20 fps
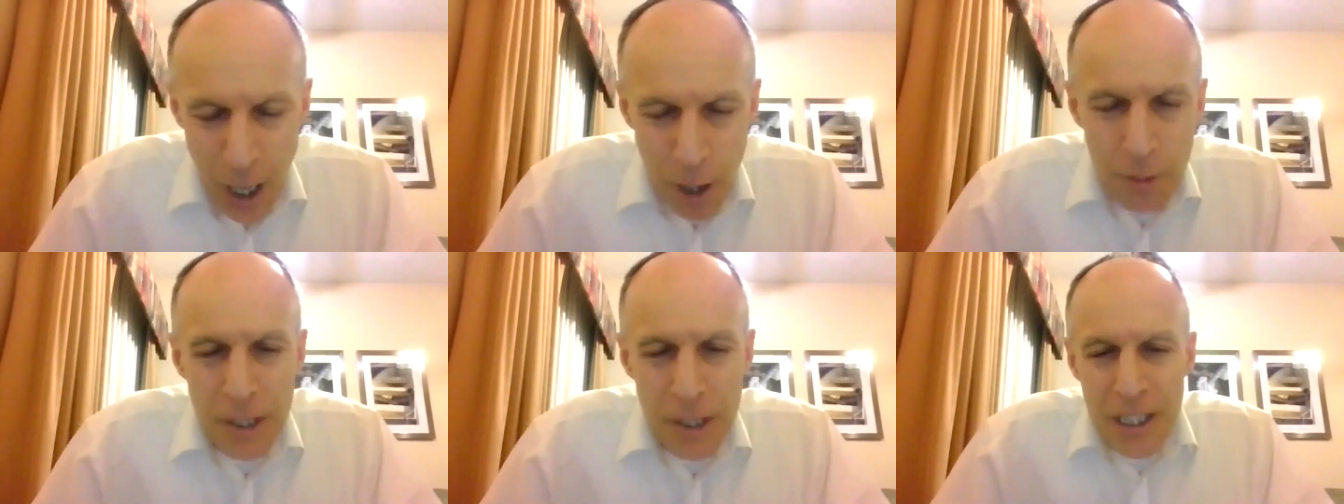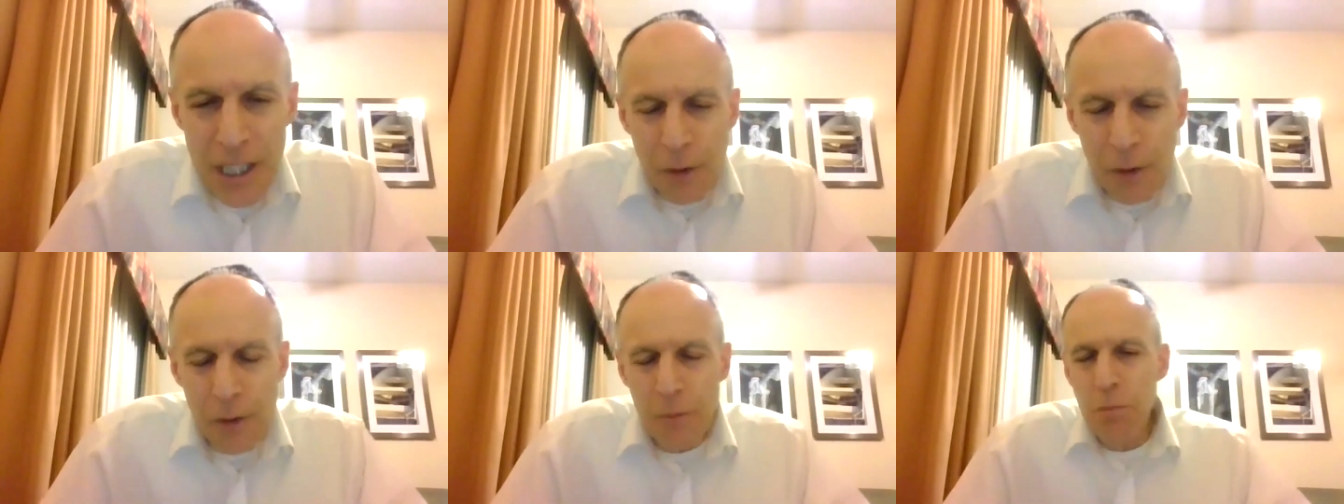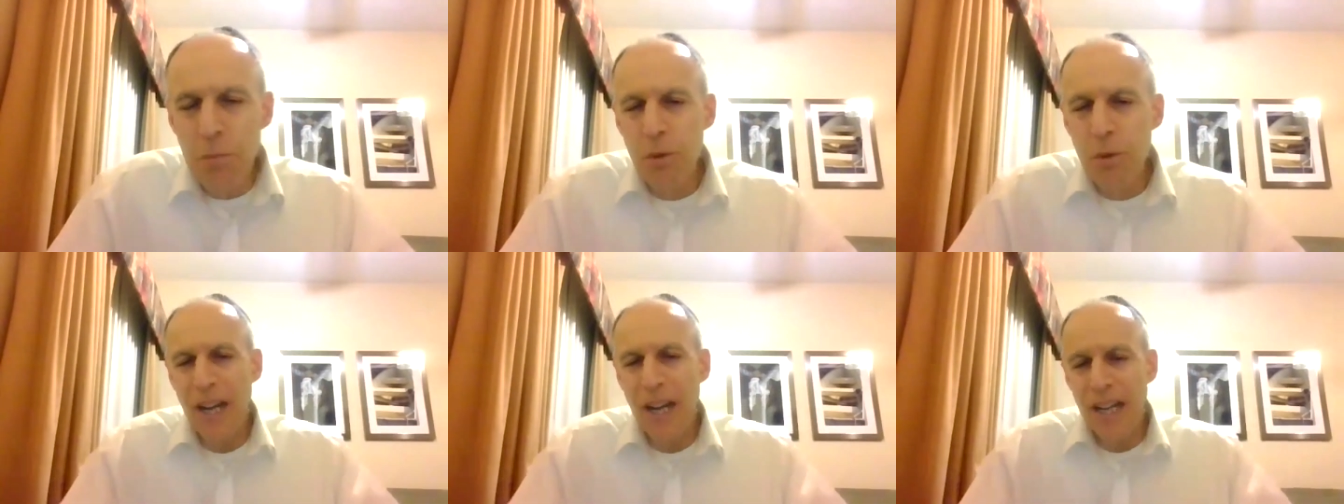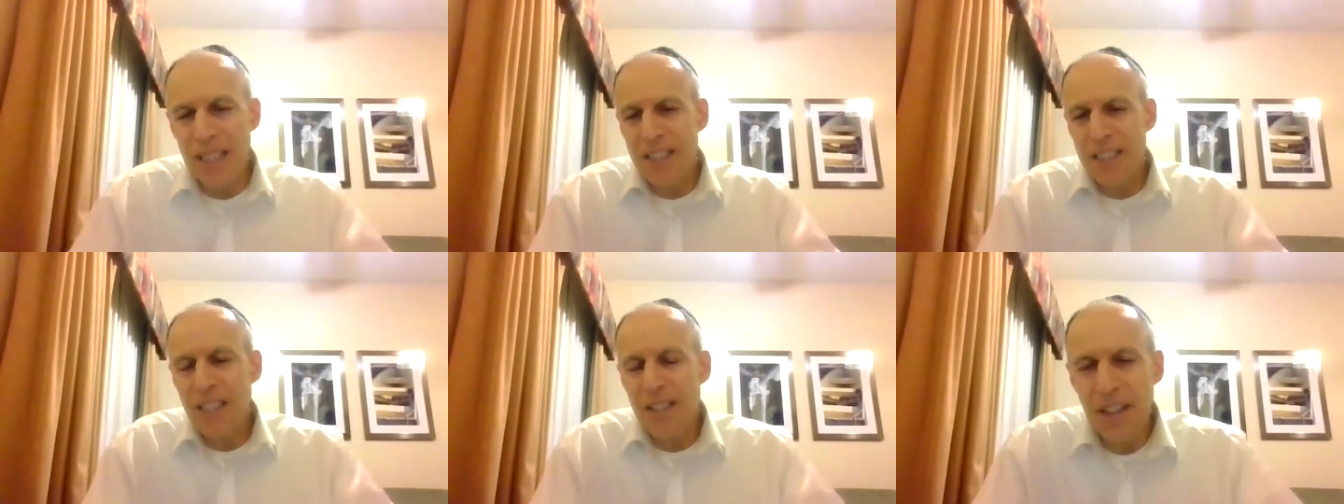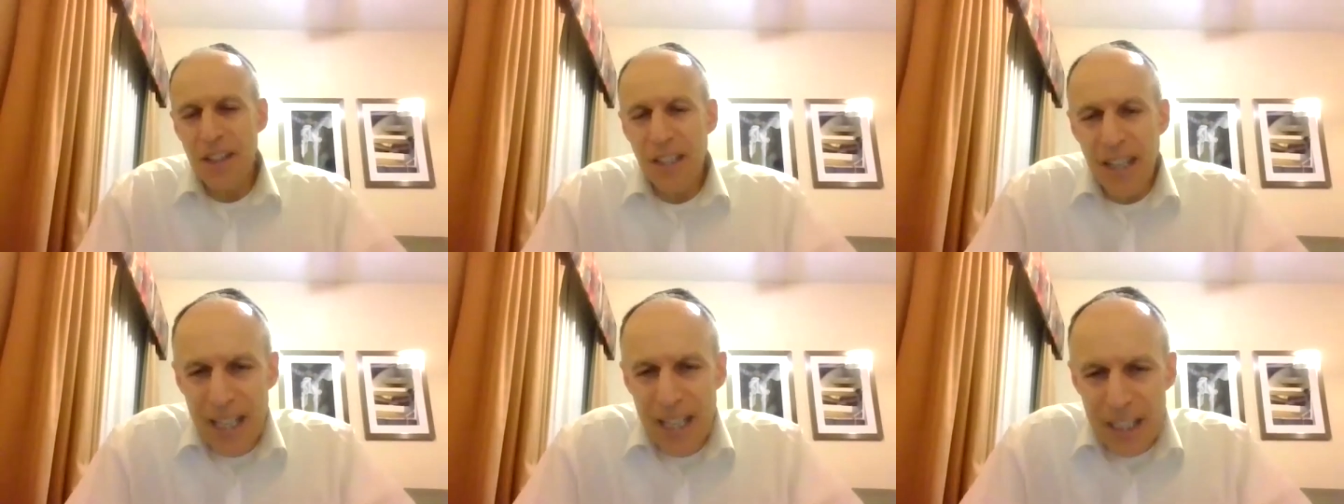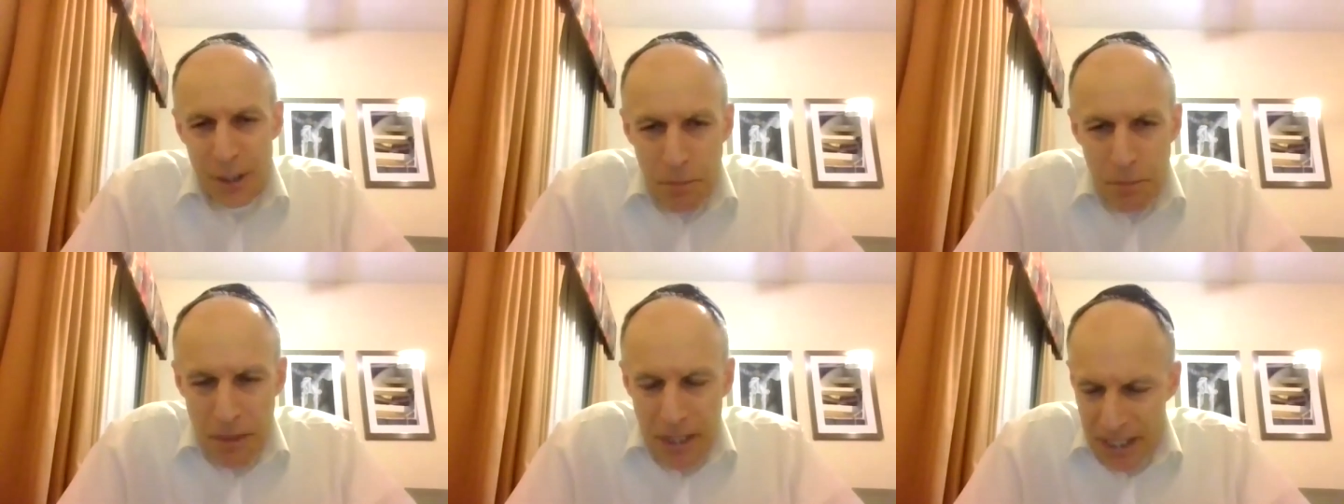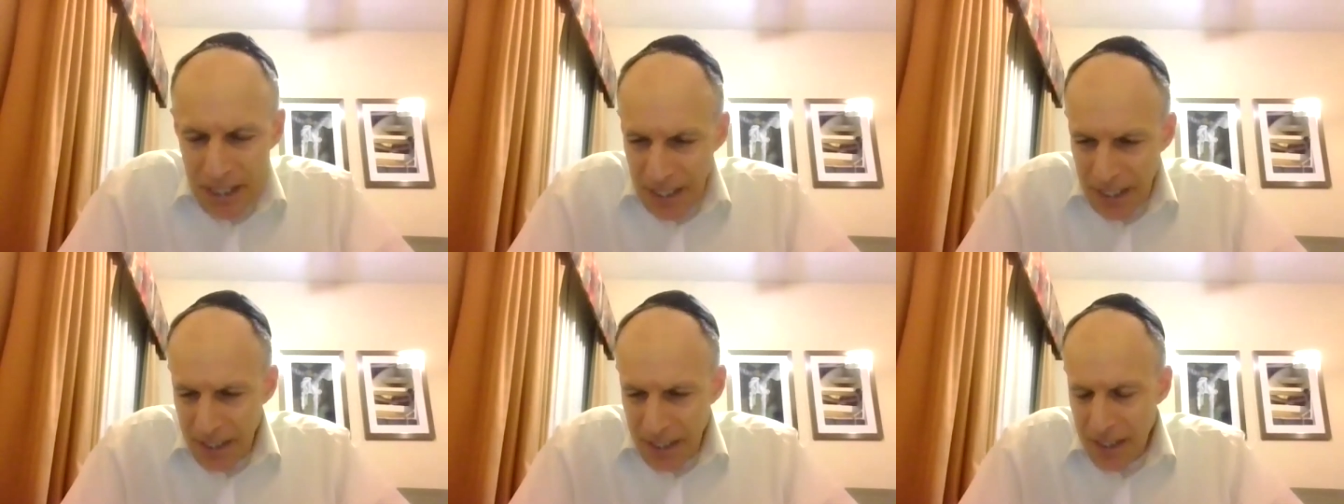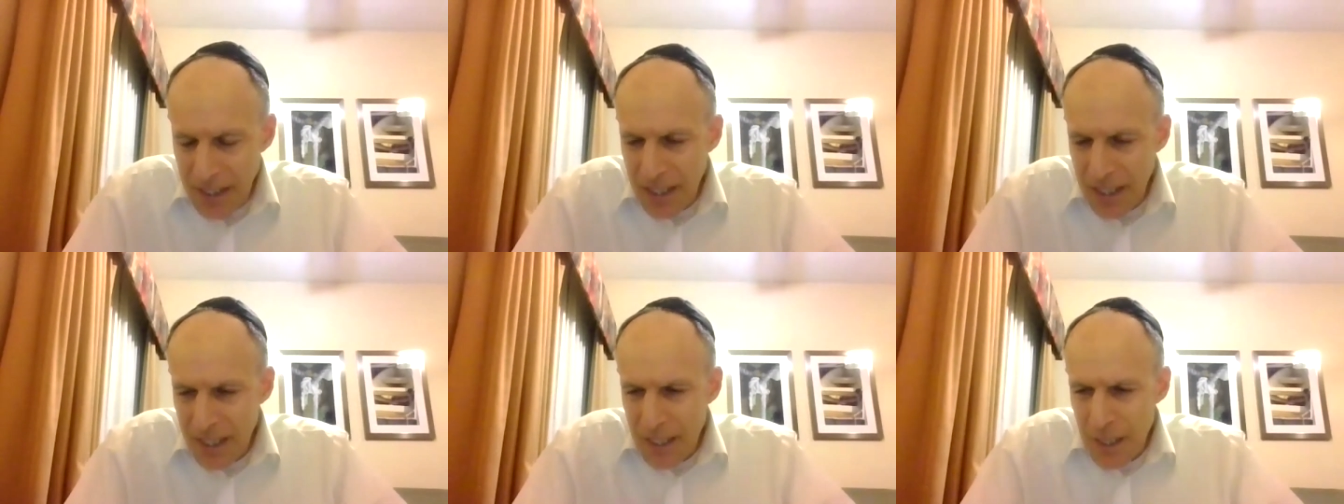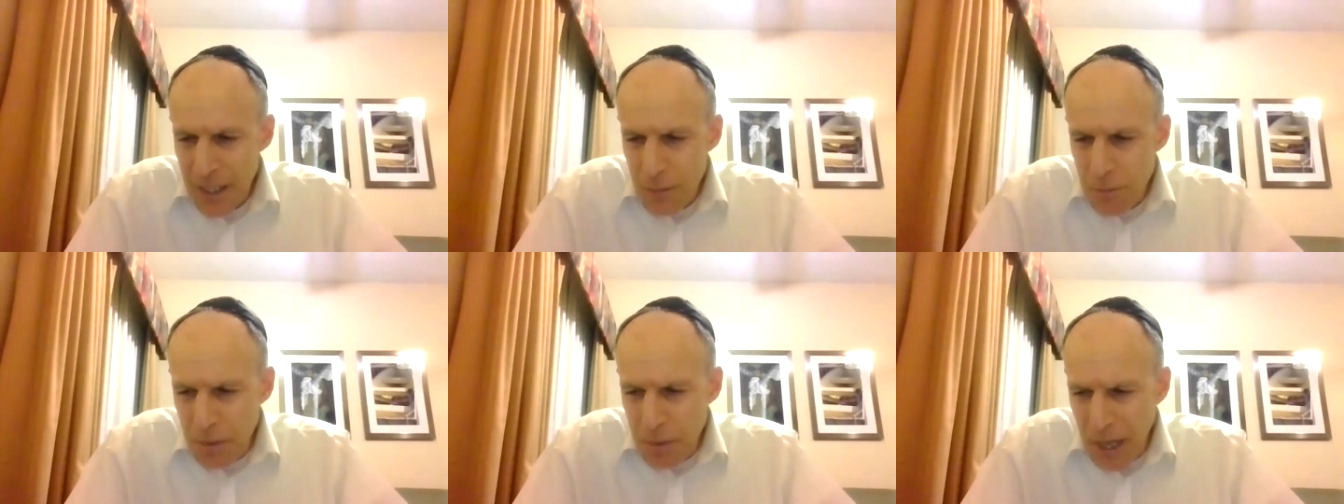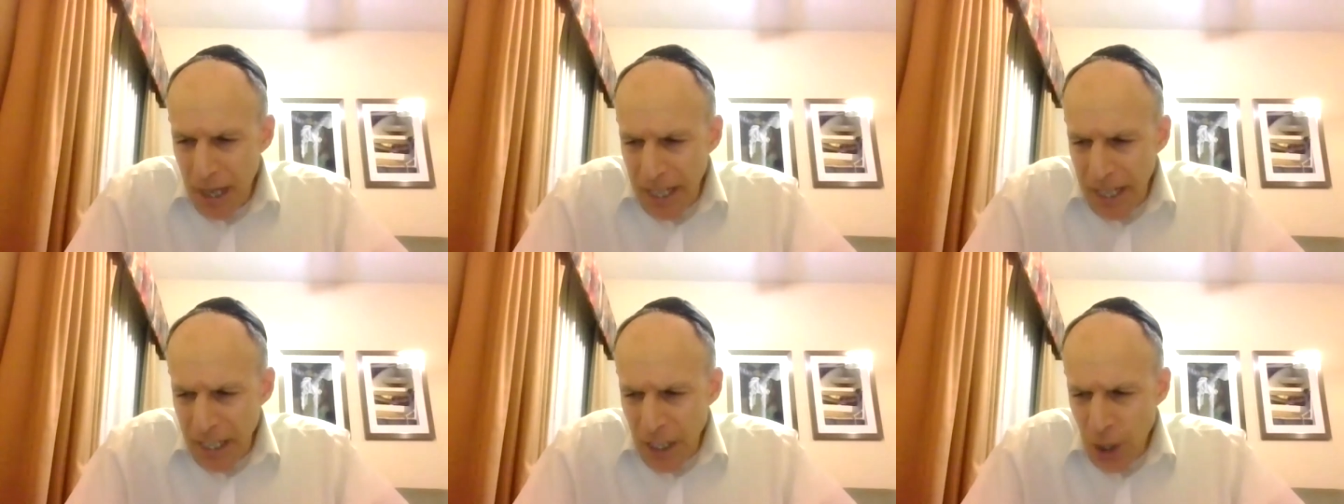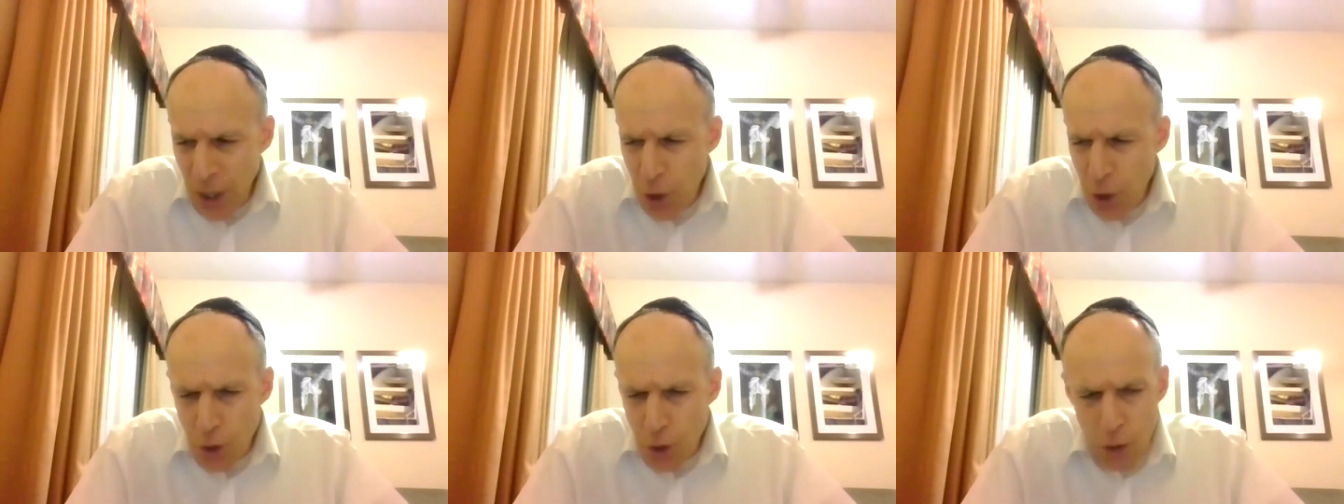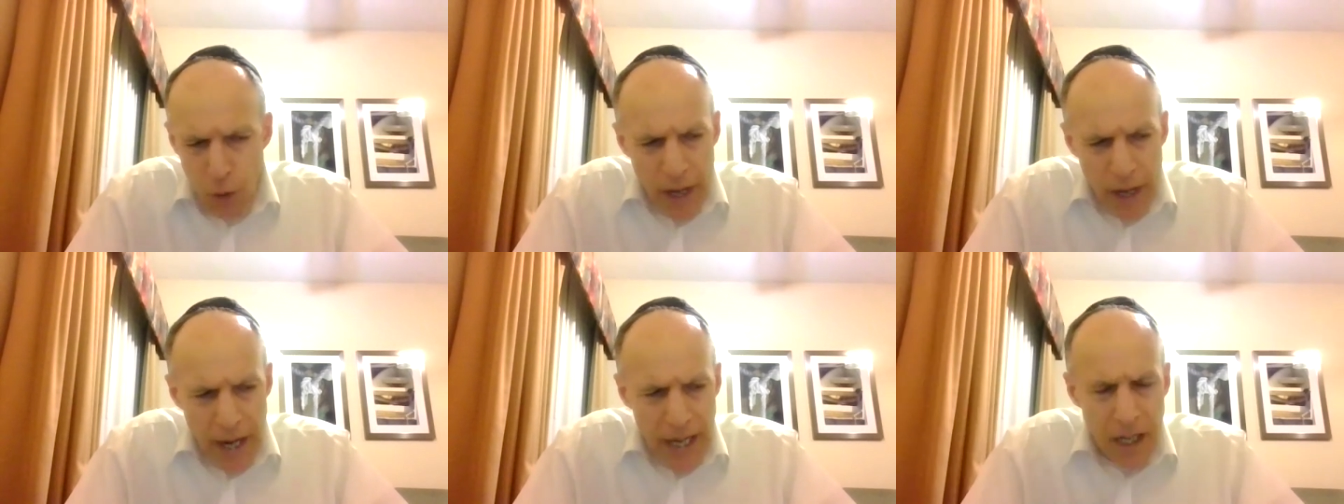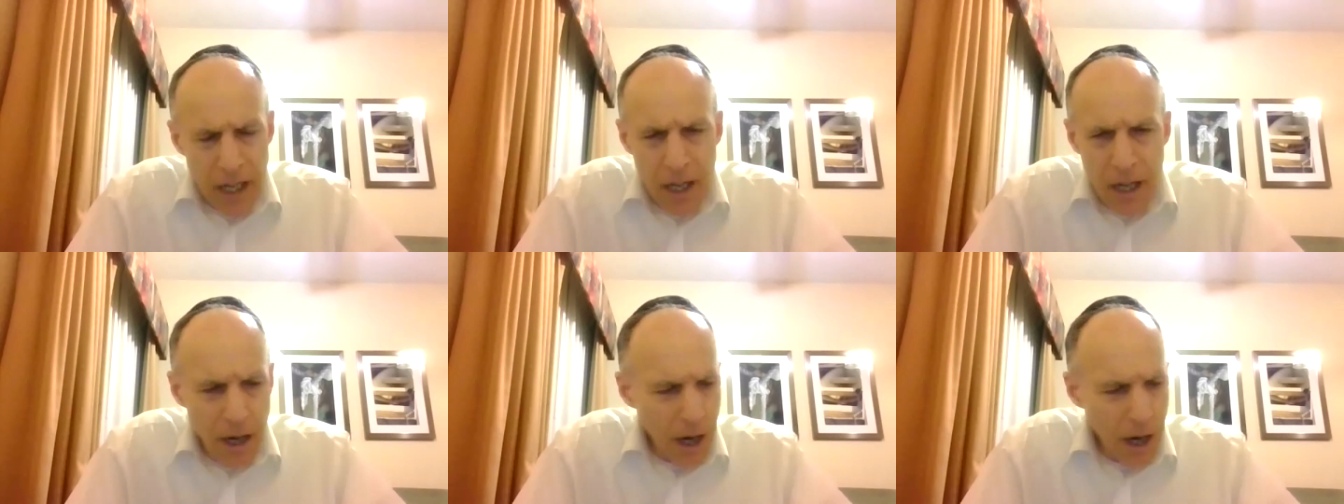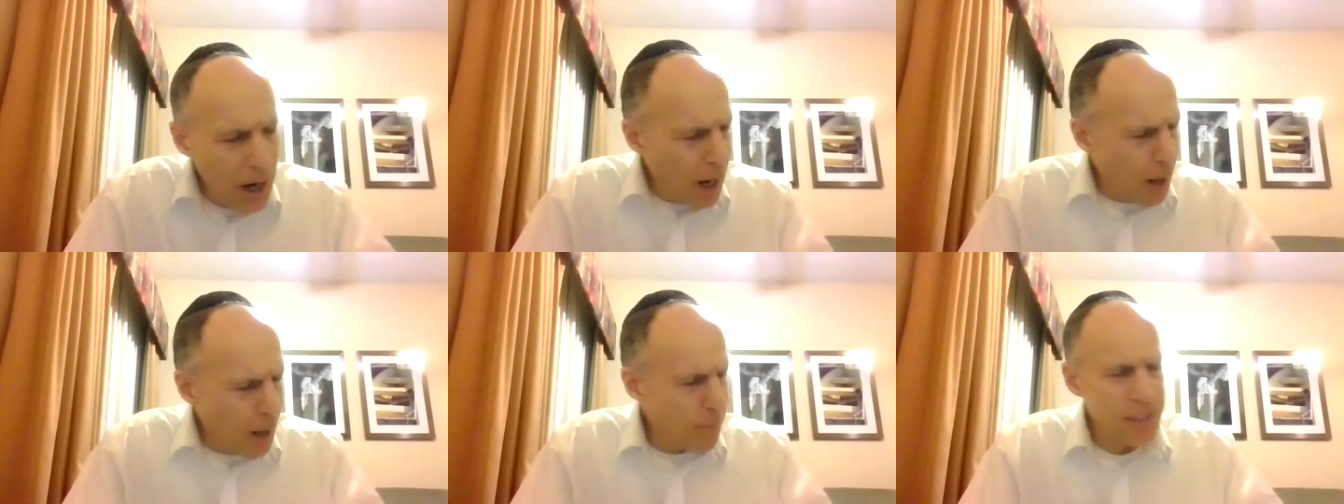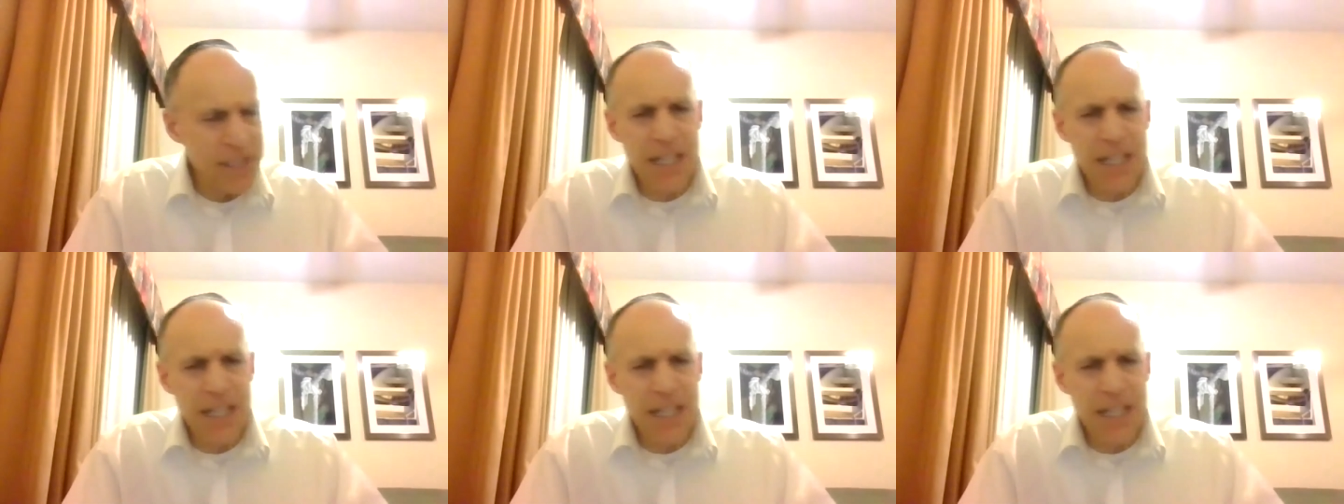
I was so impressed at the last meeting by Craig Cobb.